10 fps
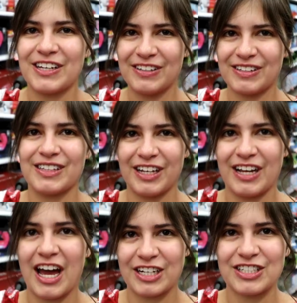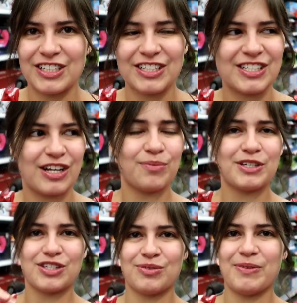that you can like actually, because then I'll
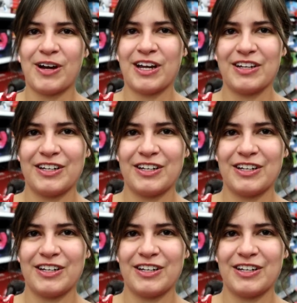be supine